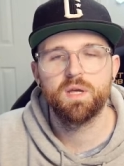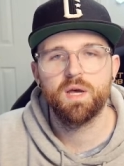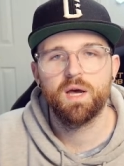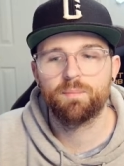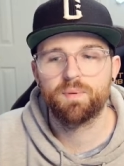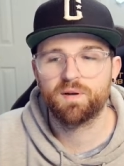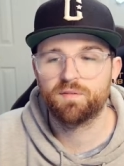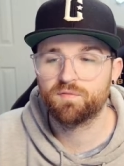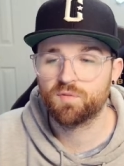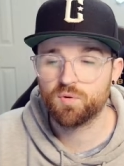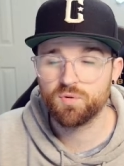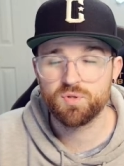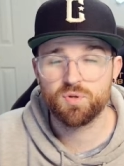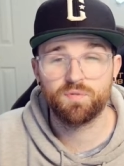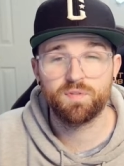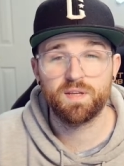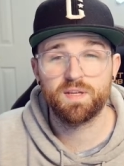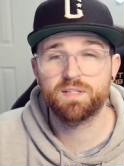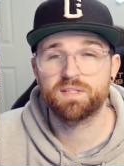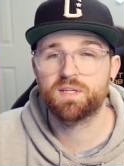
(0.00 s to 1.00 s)
But if those are
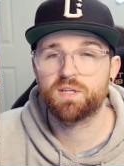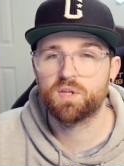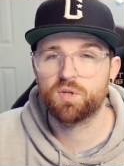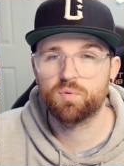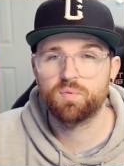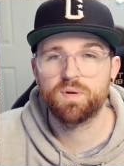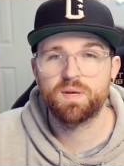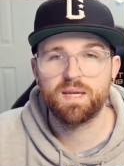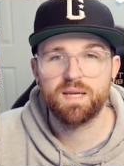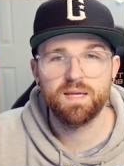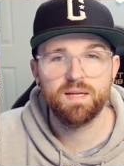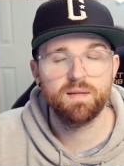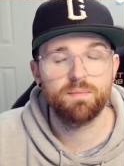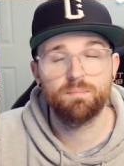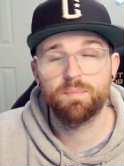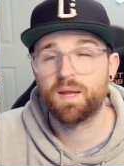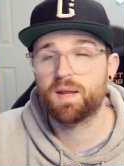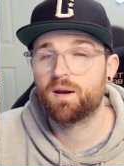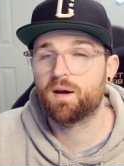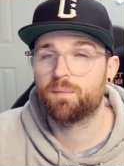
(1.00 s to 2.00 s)
things that you need, it
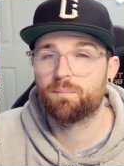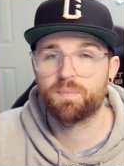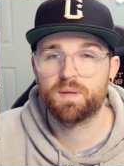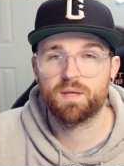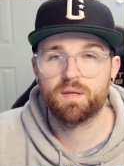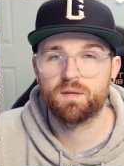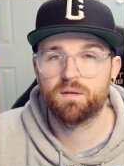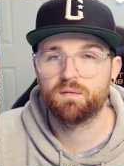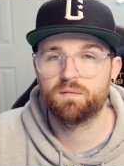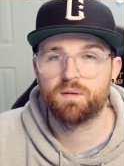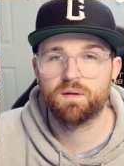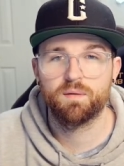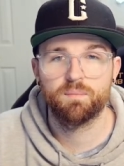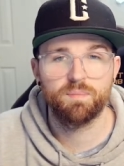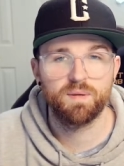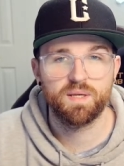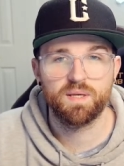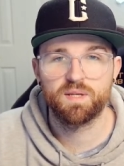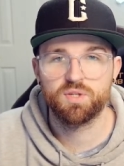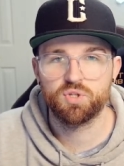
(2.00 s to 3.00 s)
may not be a
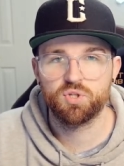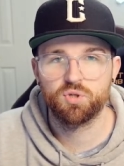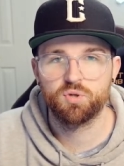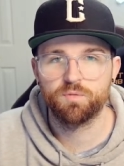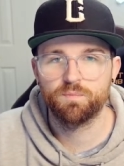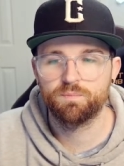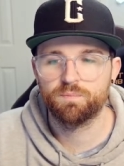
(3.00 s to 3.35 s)
big issue.